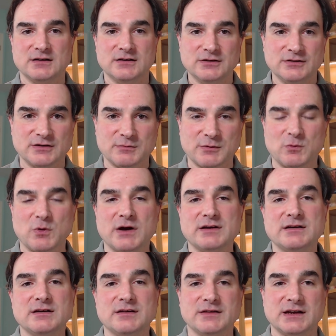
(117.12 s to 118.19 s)
Number
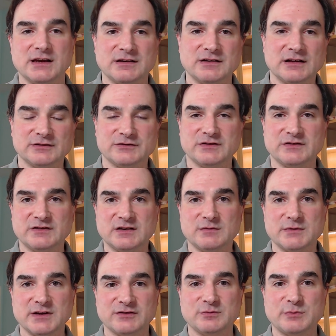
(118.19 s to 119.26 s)
one, that intelligence can
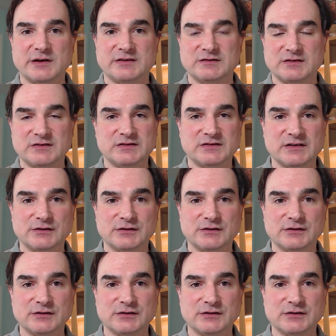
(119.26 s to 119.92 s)
be expressed as a single